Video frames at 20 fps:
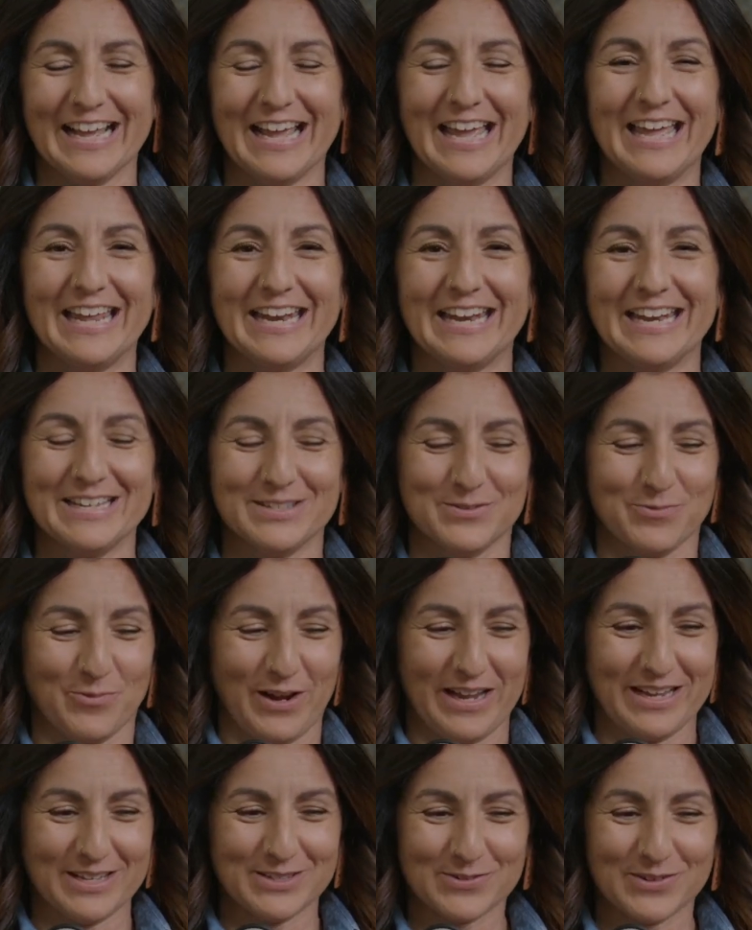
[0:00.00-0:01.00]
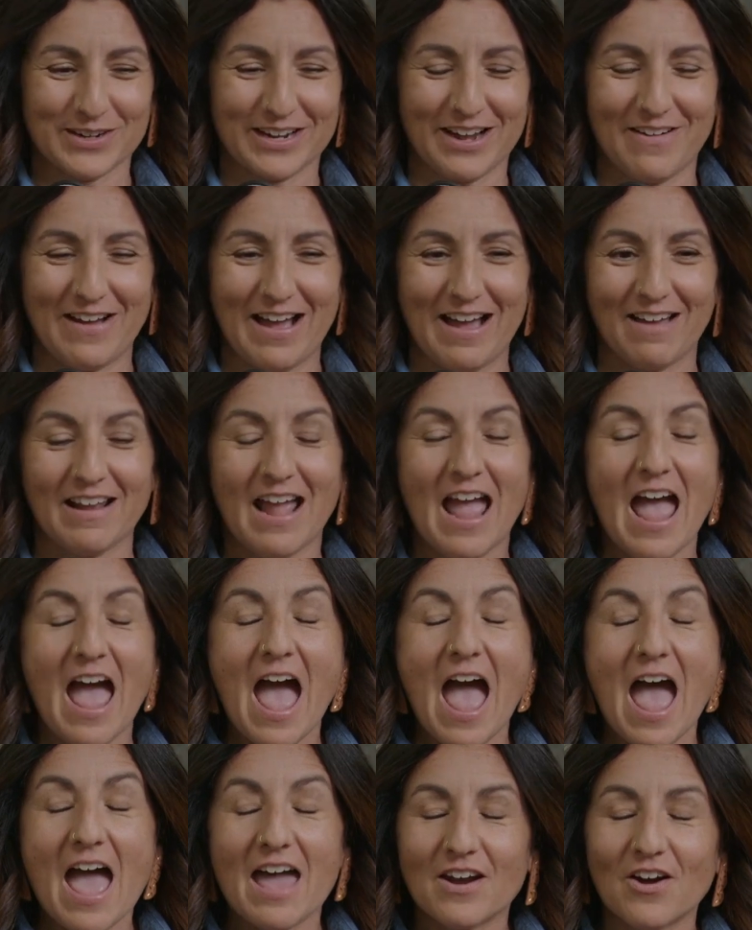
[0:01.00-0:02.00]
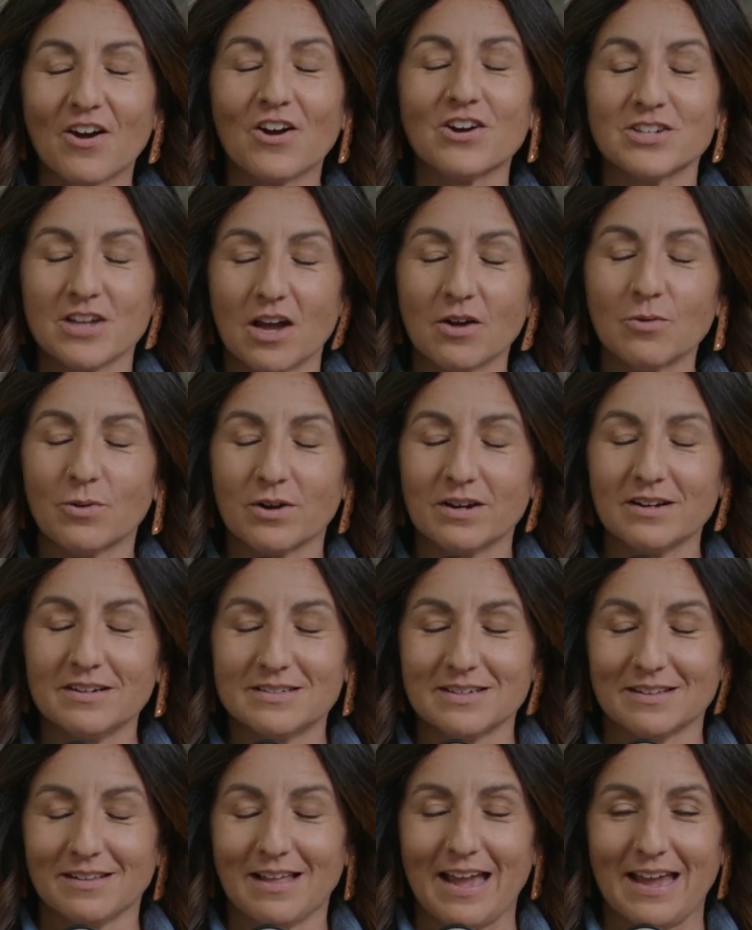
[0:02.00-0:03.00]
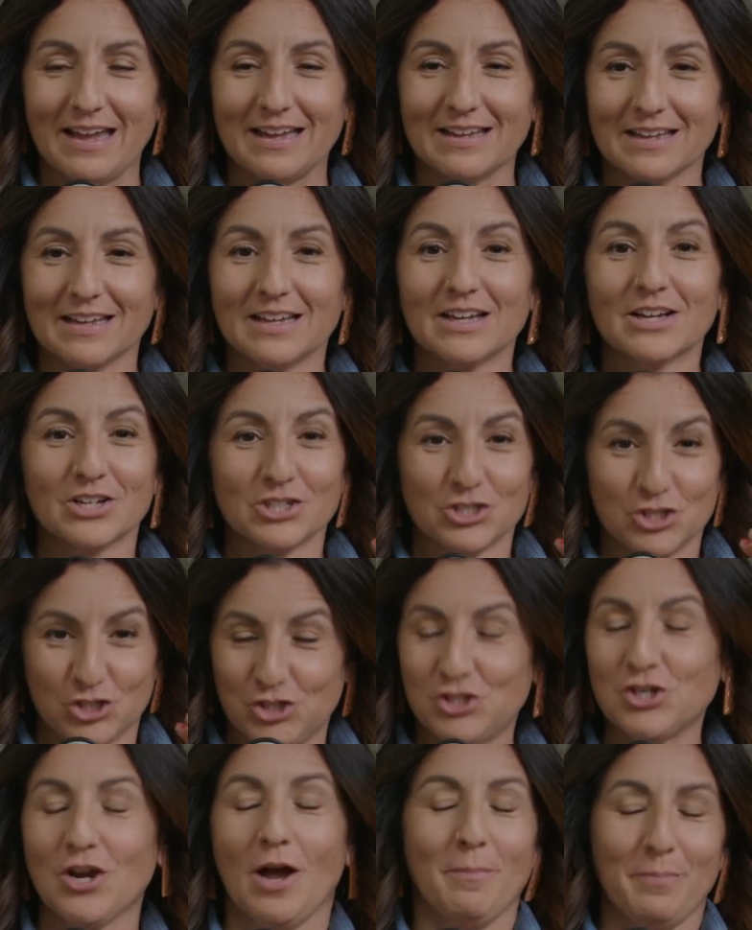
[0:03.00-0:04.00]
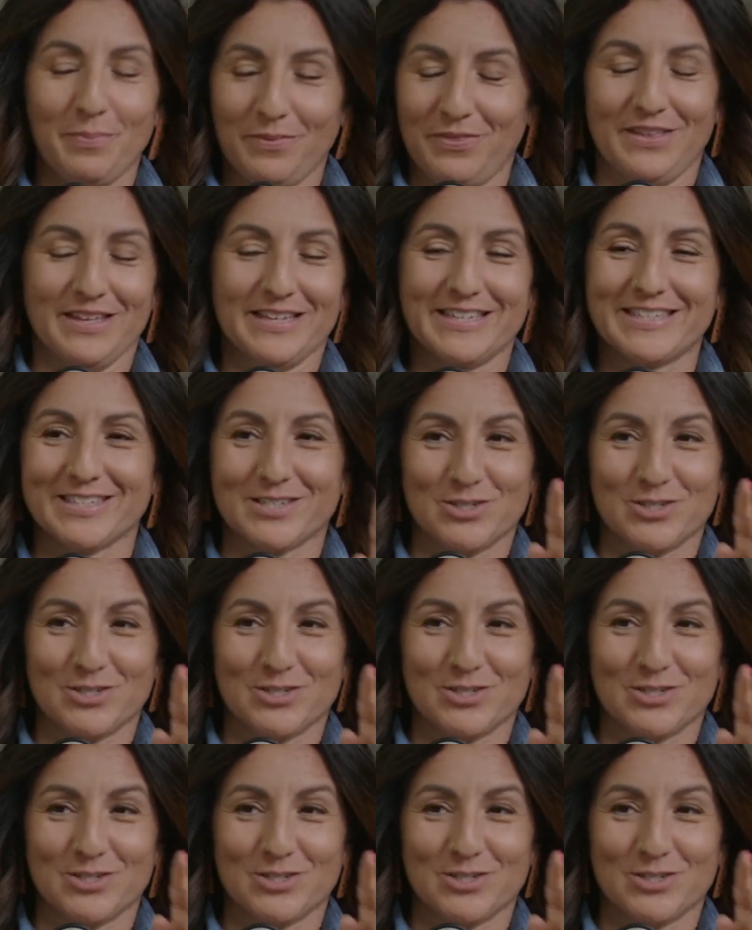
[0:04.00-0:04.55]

and his wings would go out and our dog wanted to like jump this